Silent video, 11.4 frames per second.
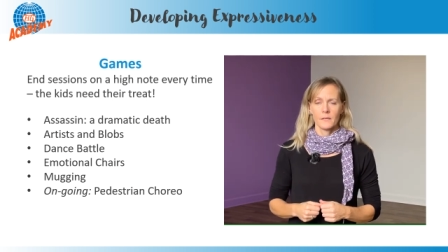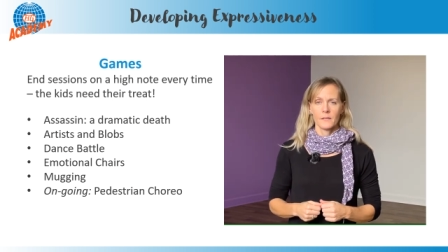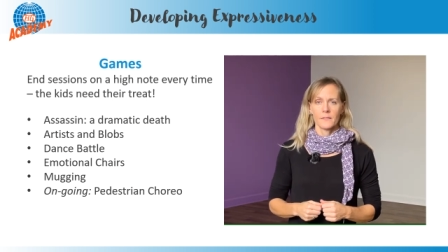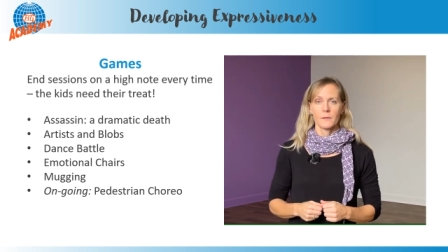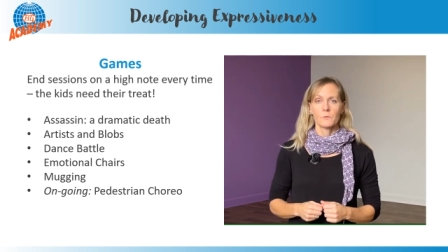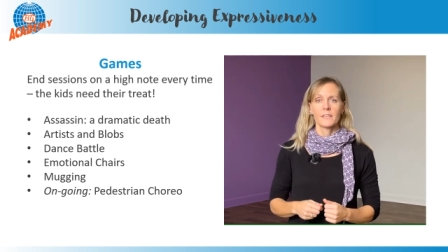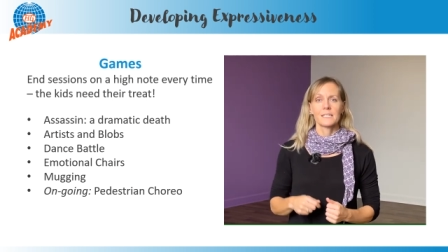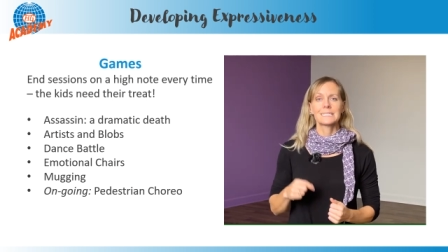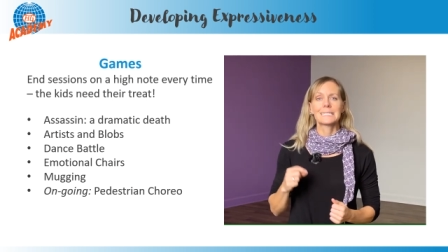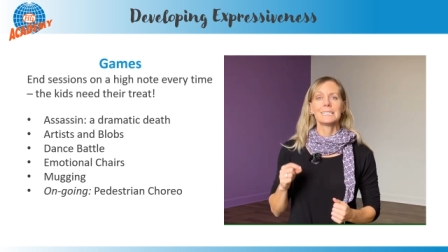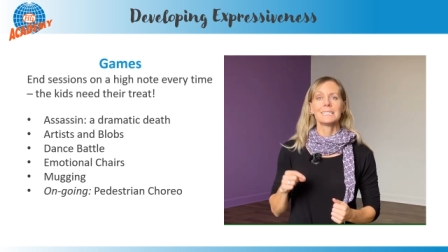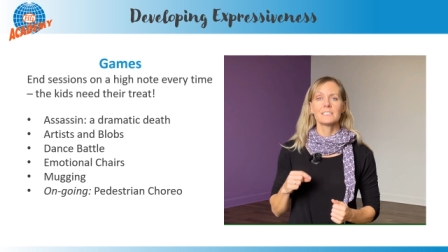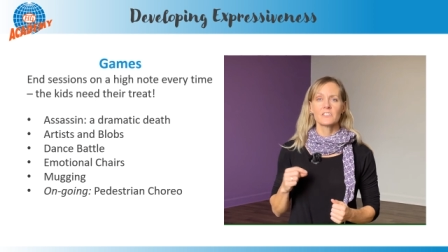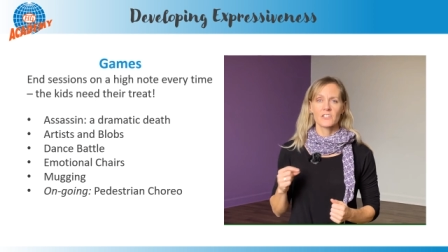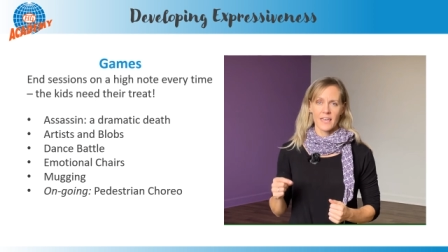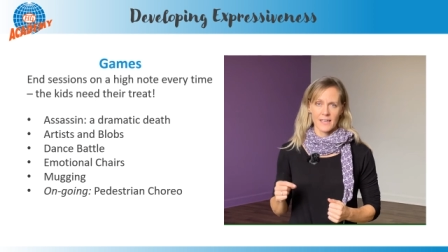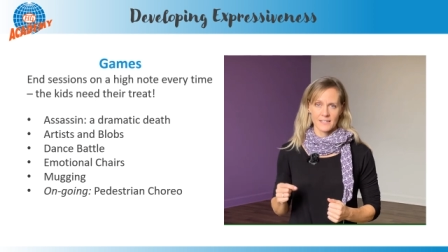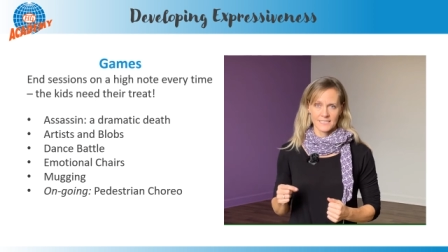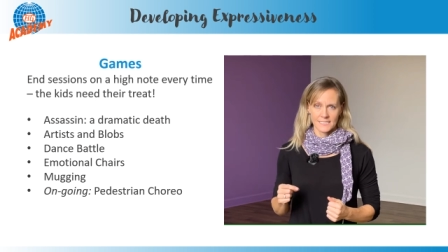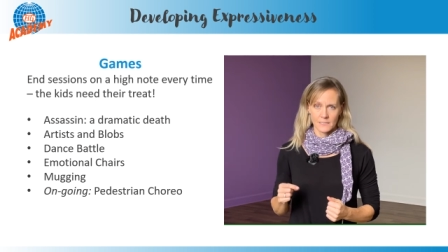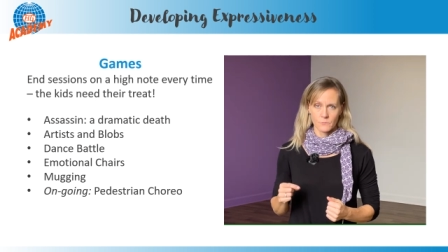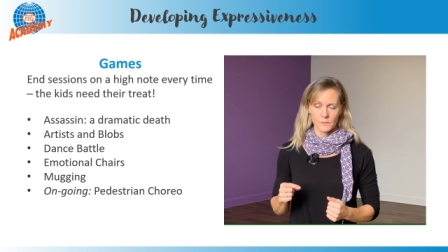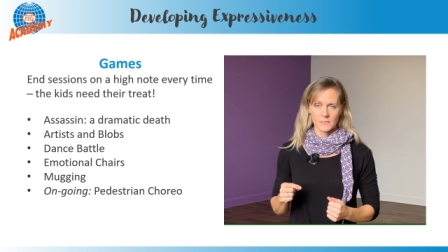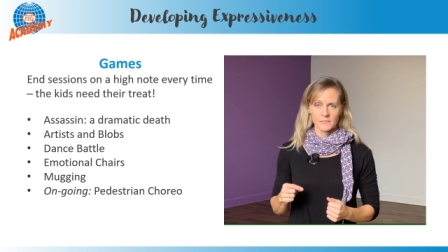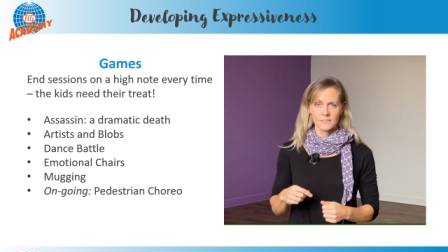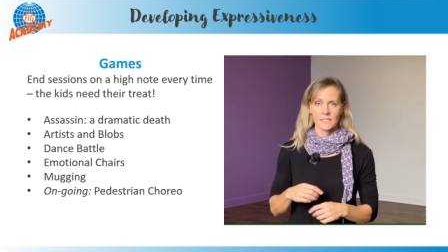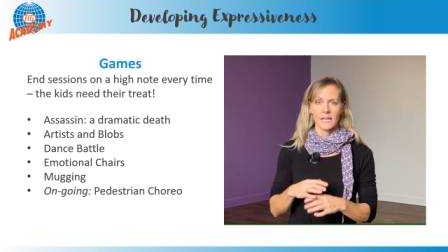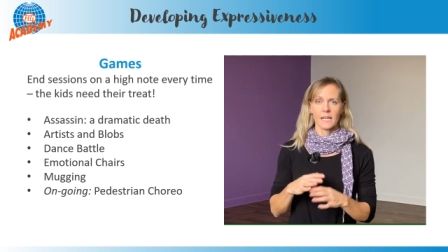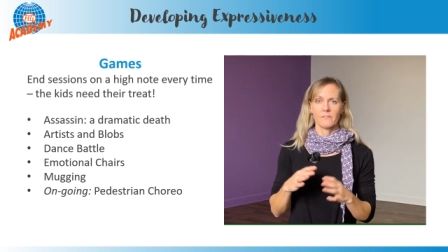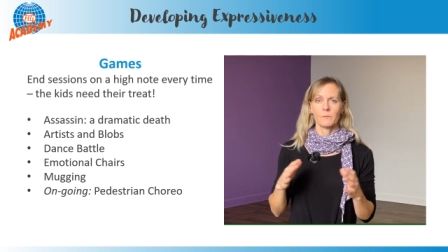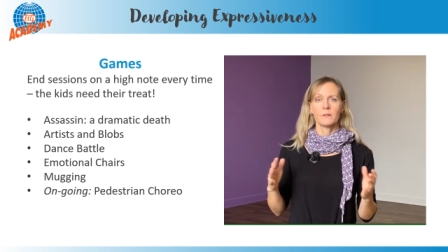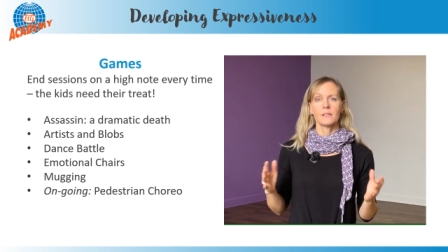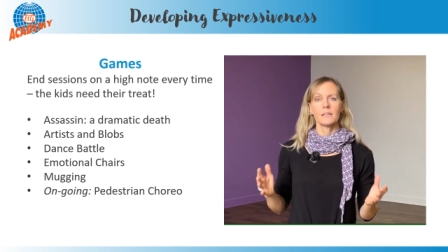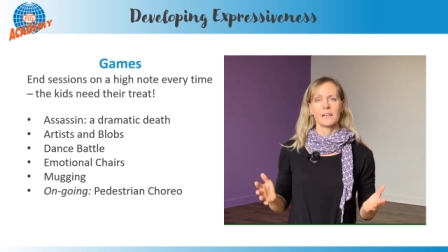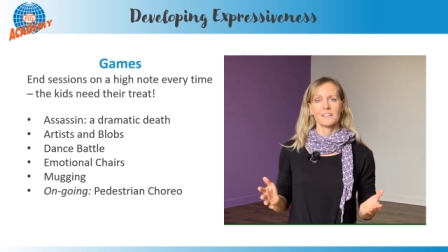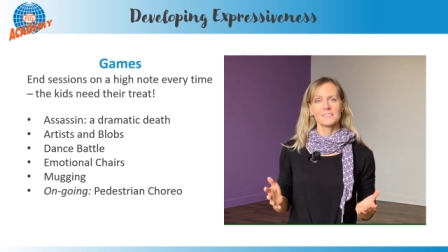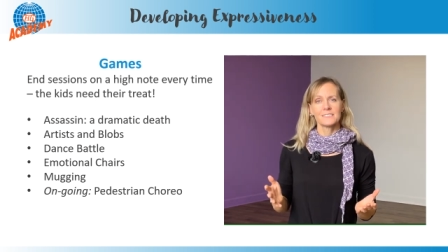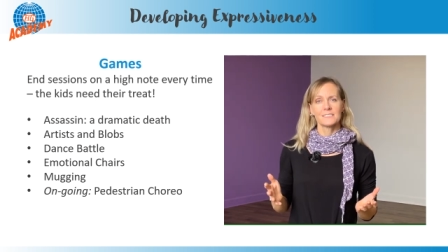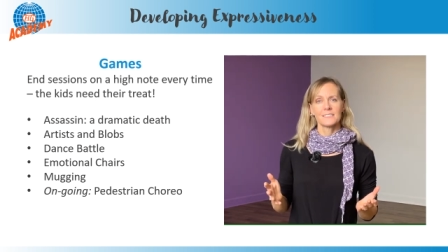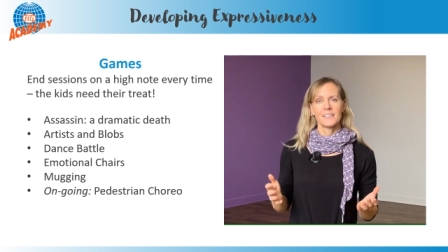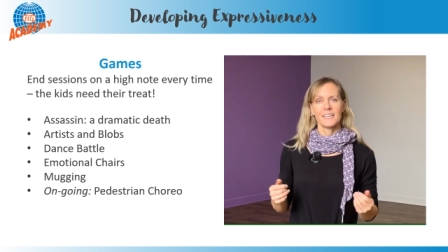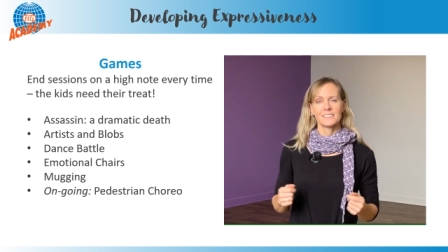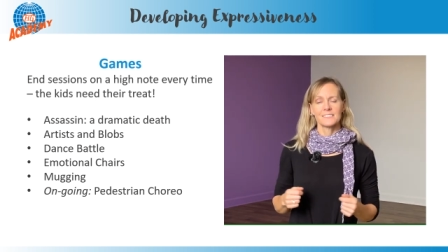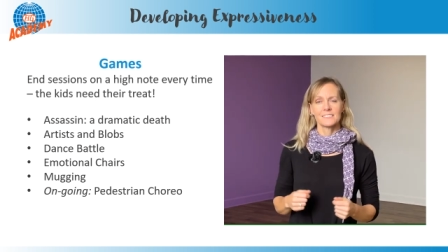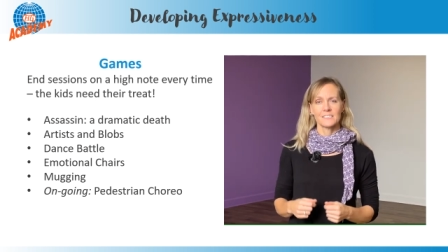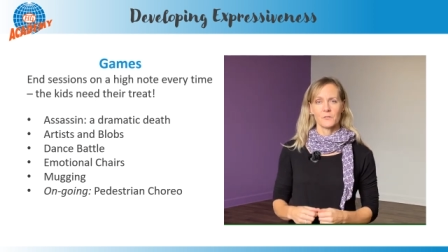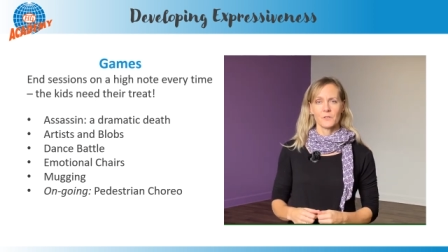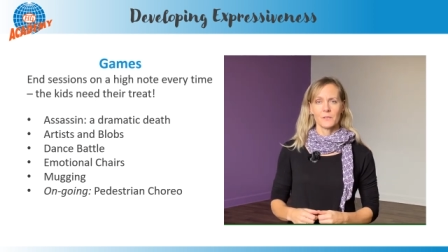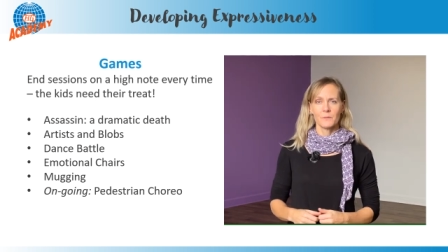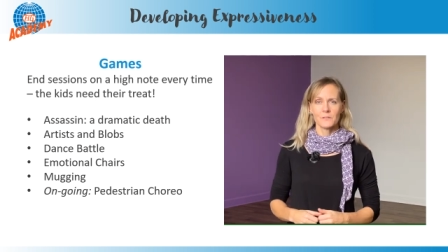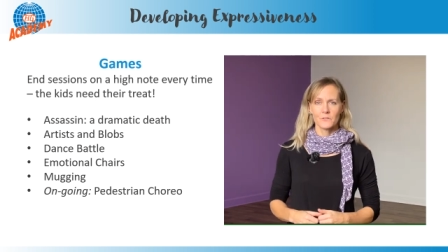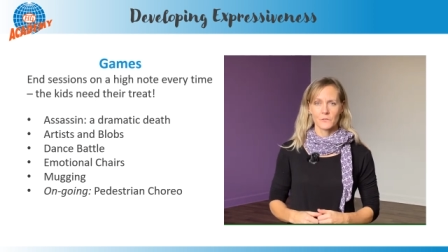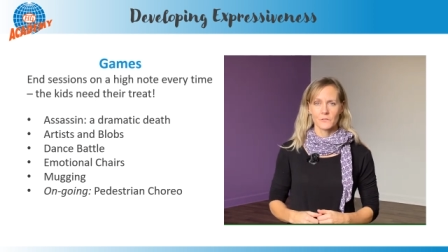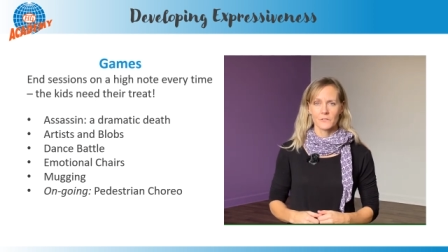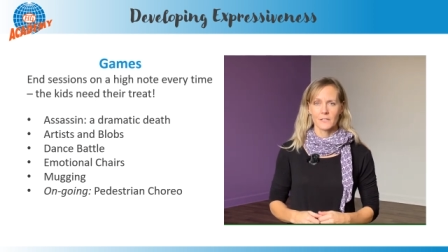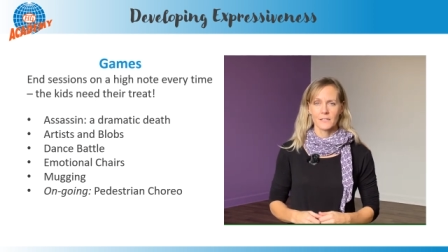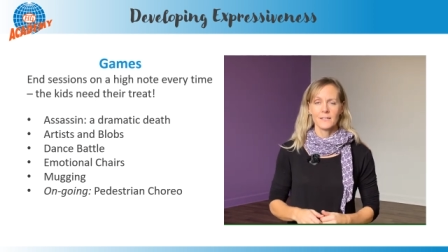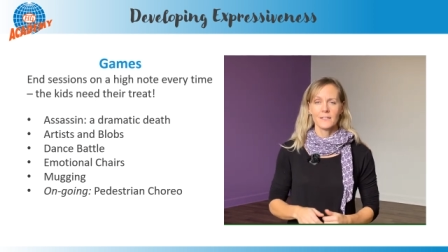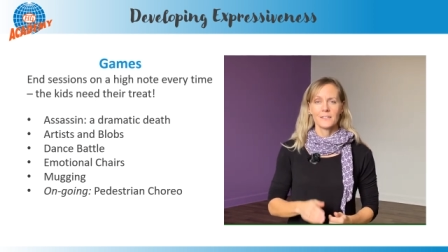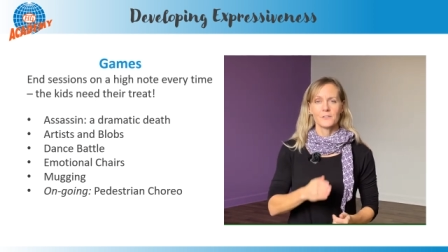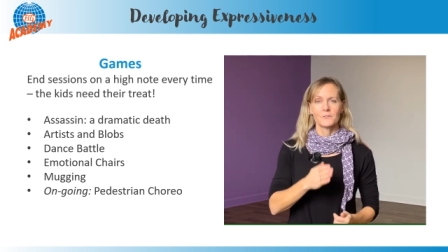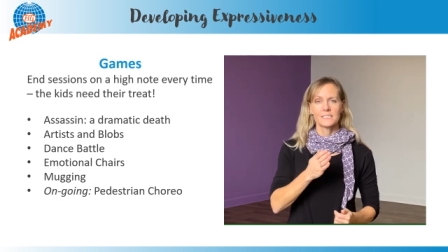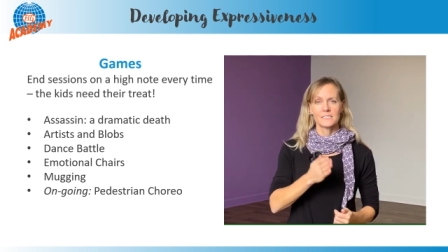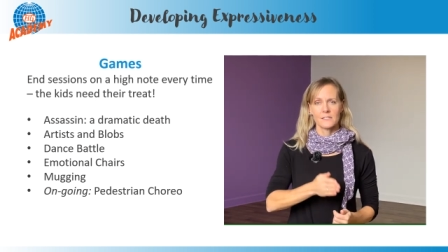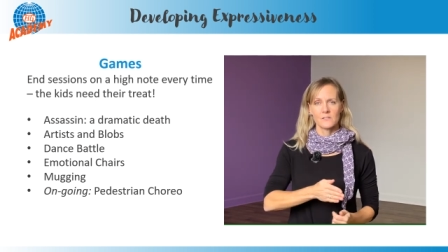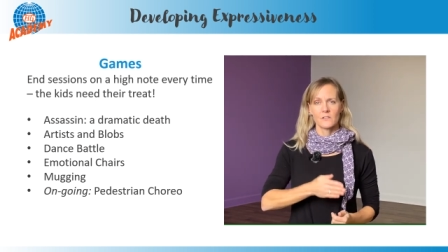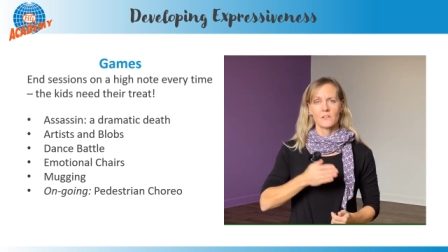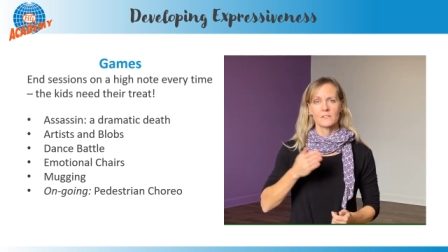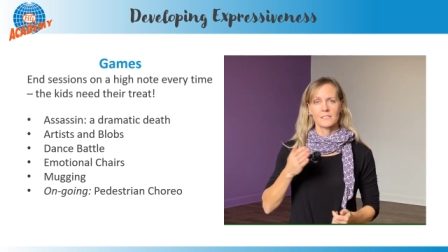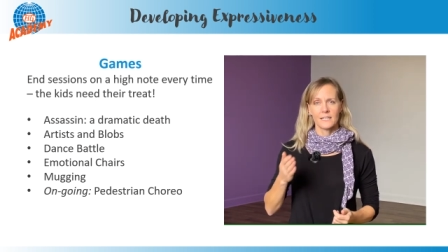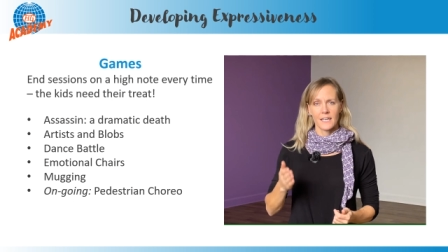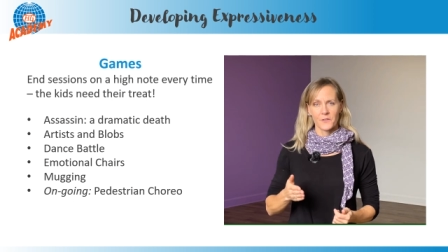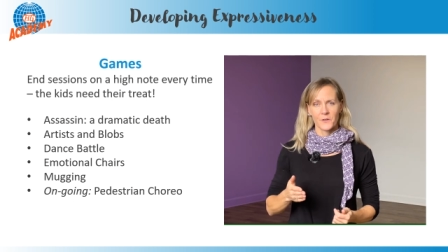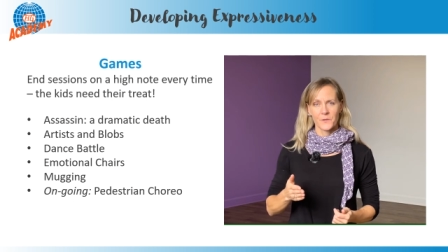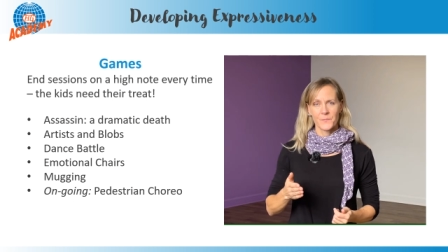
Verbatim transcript: They will then teach that sequence to everybody else, and slowly but surely, you stitch it all together.